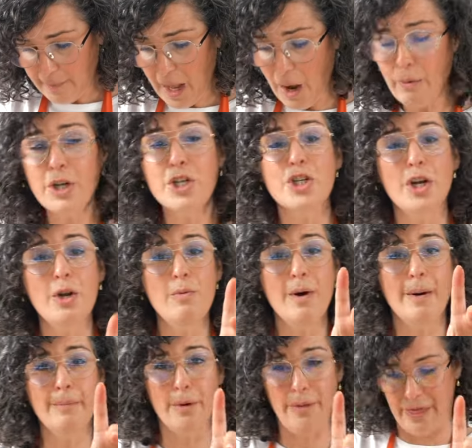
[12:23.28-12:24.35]
I want to show you
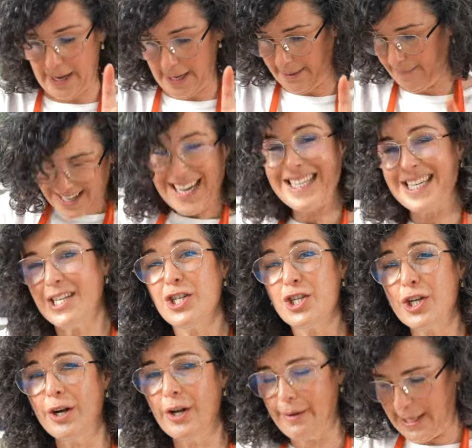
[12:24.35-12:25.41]
one more thing. I didn't
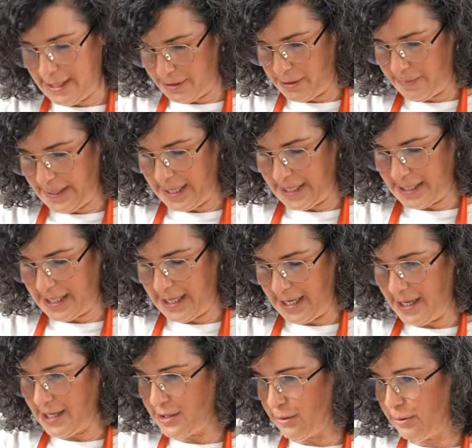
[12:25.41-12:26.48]
show you how to make a
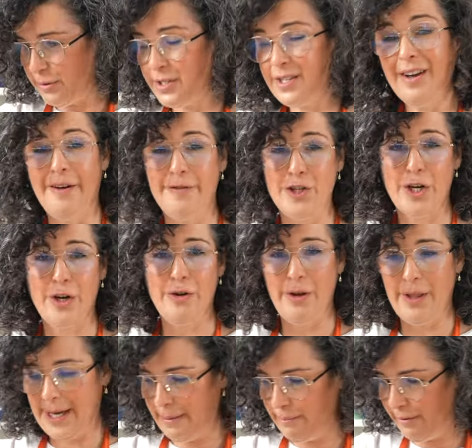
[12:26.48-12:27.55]
tahini sauce. I've shown you that